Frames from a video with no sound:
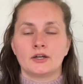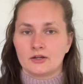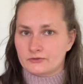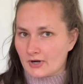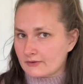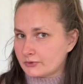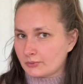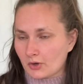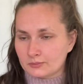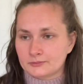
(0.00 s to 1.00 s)
for every
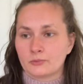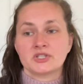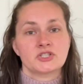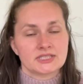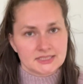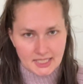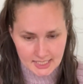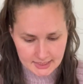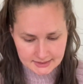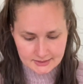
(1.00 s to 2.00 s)
row. which is
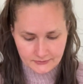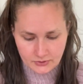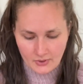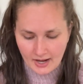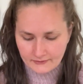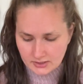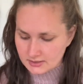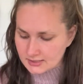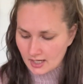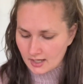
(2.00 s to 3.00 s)
nice if you
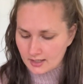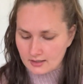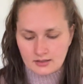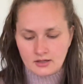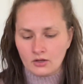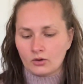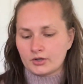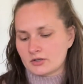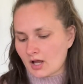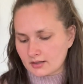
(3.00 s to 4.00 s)
haven't done, or
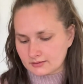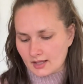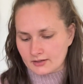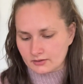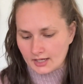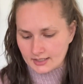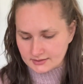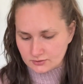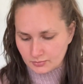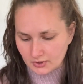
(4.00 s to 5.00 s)
you're not, I guess, super